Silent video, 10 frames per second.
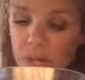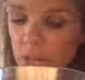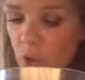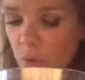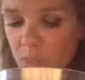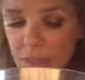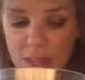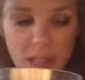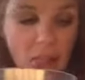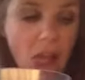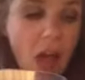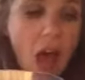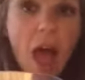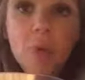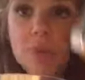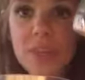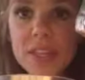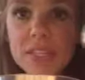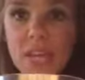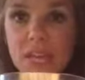going to go with it. I will
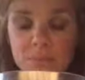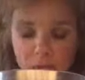then take